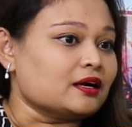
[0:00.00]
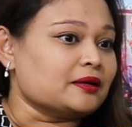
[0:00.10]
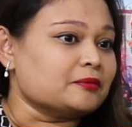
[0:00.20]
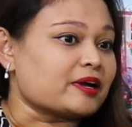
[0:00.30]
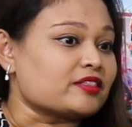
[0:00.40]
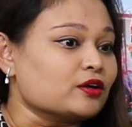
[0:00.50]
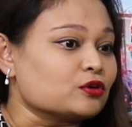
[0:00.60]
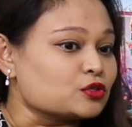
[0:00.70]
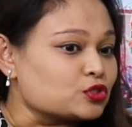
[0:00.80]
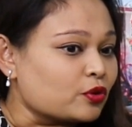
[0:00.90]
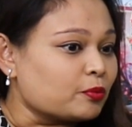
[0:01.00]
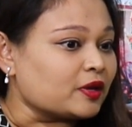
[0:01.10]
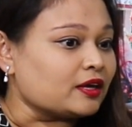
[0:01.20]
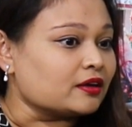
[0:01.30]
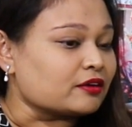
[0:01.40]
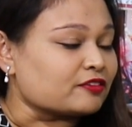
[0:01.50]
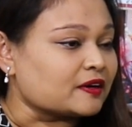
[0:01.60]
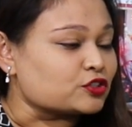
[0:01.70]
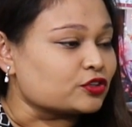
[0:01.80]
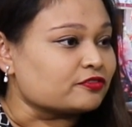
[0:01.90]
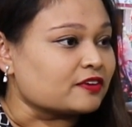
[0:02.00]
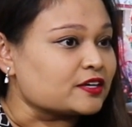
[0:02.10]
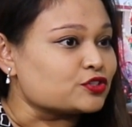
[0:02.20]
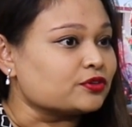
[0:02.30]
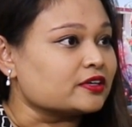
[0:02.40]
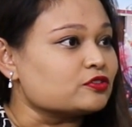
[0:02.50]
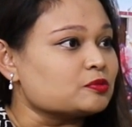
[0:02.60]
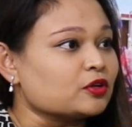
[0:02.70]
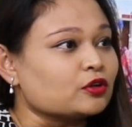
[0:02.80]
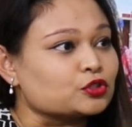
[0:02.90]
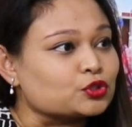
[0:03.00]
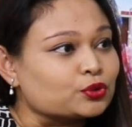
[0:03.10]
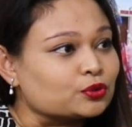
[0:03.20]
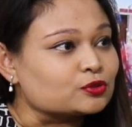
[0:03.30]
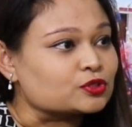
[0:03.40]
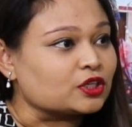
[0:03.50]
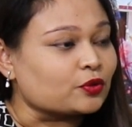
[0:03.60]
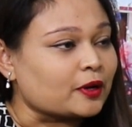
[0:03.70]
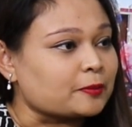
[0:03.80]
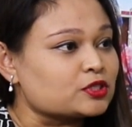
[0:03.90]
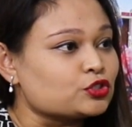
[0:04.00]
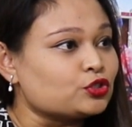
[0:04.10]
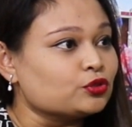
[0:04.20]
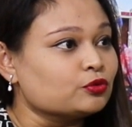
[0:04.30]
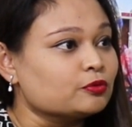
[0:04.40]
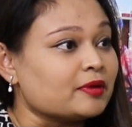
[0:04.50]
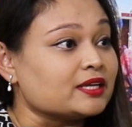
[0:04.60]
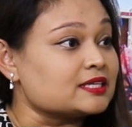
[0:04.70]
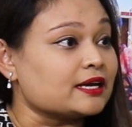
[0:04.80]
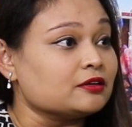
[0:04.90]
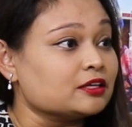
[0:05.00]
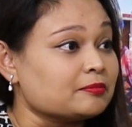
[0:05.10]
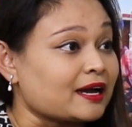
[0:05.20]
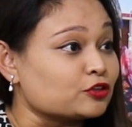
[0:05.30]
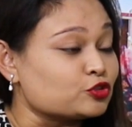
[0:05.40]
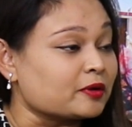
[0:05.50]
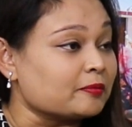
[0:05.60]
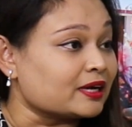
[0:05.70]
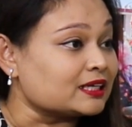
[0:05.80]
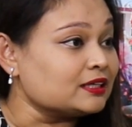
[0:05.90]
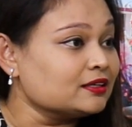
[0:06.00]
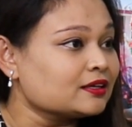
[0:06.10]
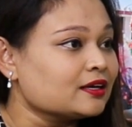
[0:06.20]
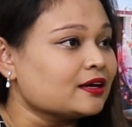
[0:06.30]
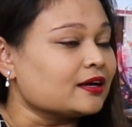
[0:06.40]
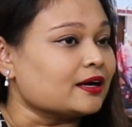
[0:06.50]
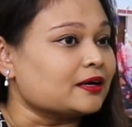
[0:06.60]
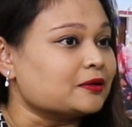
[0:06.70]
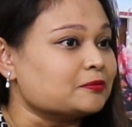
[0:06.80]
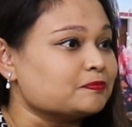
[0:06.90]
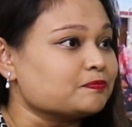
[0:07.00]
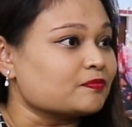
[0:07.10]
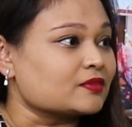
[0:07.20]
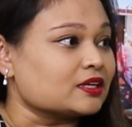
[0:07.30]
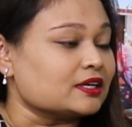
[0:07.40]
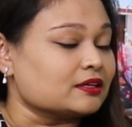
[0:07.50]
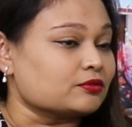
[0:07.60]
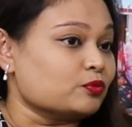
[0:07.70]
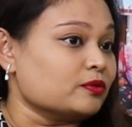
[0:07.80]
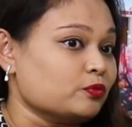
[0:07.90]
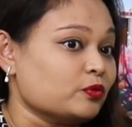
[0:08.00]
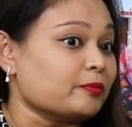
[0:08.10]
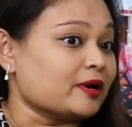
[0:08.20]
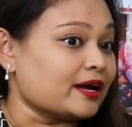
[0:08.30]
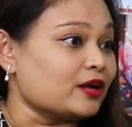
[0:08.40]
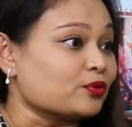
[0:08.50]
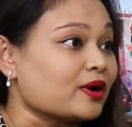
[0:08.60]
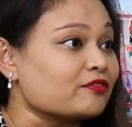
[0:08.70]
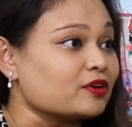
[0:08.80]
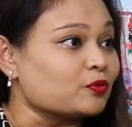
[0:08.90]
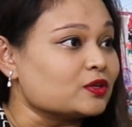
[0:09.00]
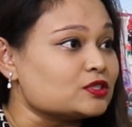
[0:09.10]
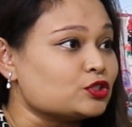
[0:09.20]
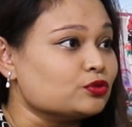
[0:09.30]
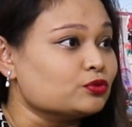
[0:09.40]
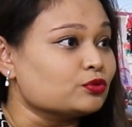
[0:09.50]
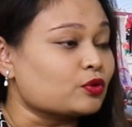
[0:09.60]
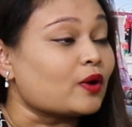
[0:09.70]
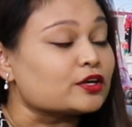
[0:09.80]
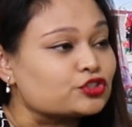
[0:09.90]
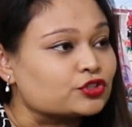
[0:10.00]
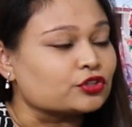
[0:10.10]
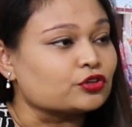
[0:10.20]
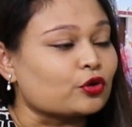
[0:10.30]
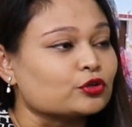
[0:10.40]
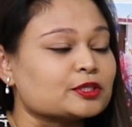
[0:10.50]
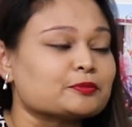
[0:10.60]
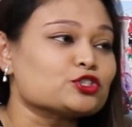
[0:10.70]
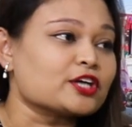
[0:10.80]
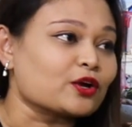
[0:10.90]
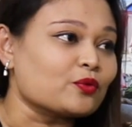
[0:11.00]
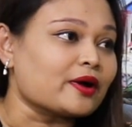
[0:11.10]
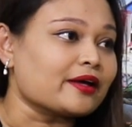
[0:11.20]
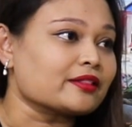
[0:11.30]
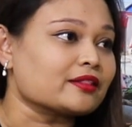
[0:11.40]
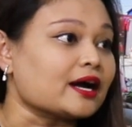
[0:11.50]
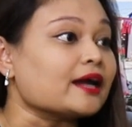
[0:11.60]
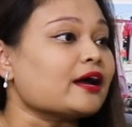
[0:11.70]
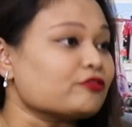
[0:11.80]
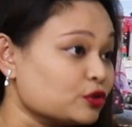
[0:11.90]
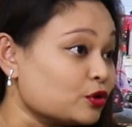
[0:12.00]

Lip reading: I think also being a financial advisor gives me a lot of tools equipped to maintain and manage my money, whereby I don't have anyone to question or double check with. I have the